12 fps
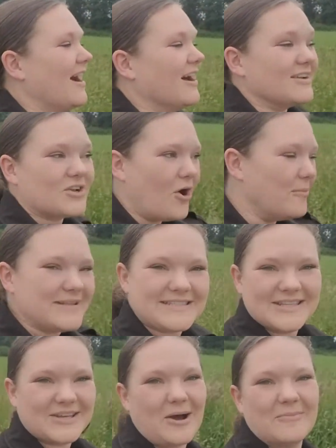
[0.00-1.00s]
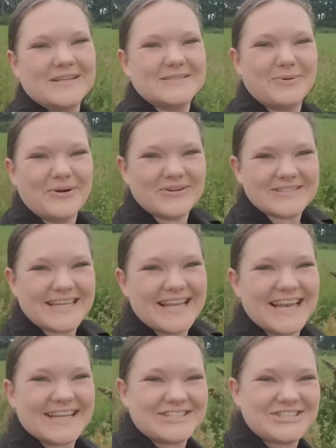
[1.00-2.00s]
Comments in the comments box.
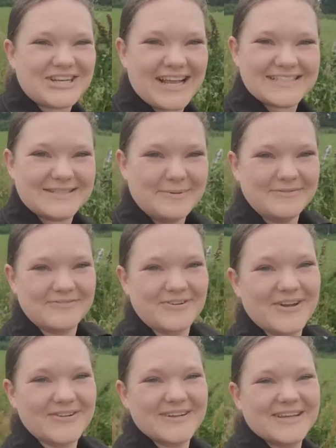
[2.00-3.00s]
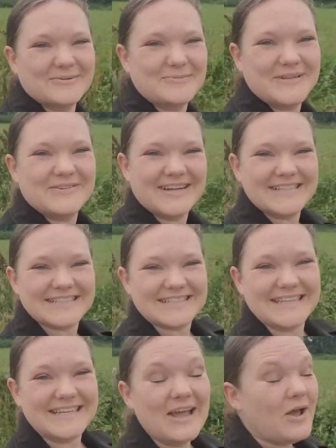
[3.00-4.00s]
Let's share some info. It would be great to
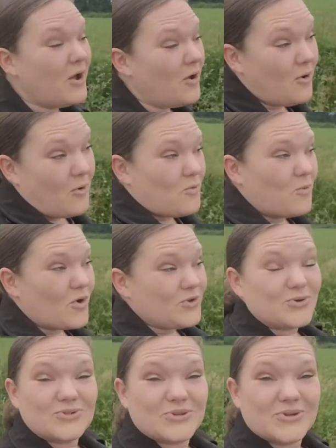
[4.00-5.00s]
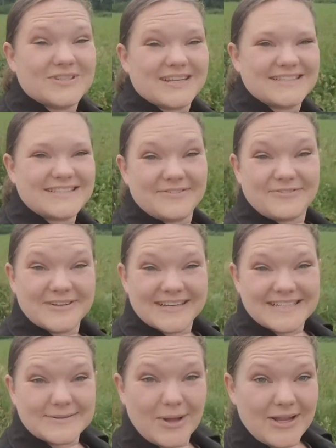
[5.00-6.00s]
see what your dog does differently
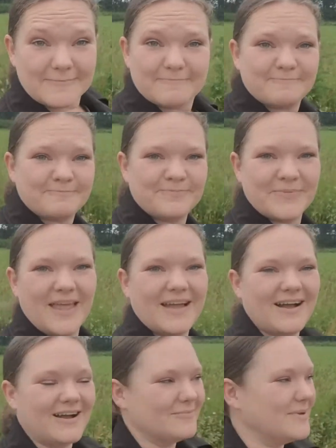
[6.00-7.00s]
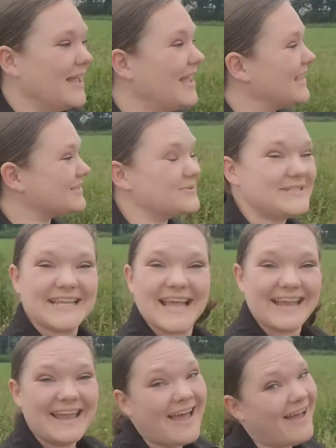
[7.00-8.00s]
to mine. As we
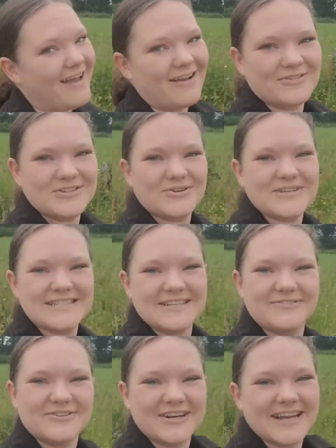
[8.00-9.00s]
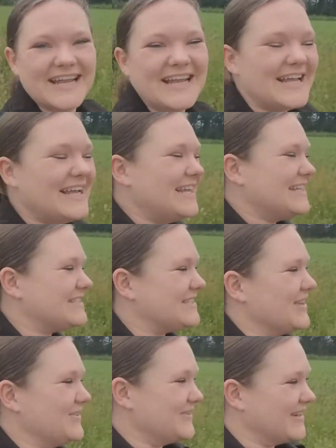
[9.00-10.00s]
say, every dog is different.
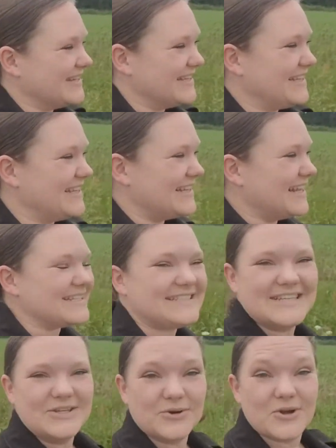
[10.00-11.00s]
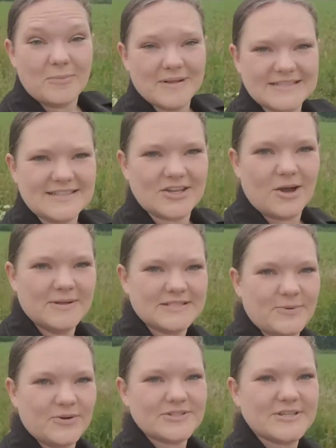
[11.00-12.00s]
So let's see your comments in the comments
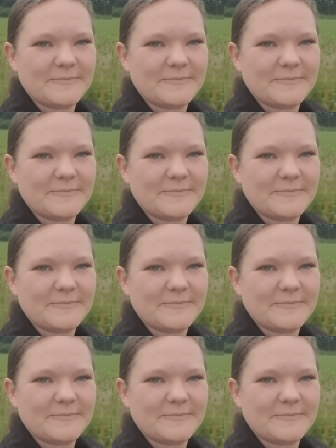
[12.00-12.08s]
box.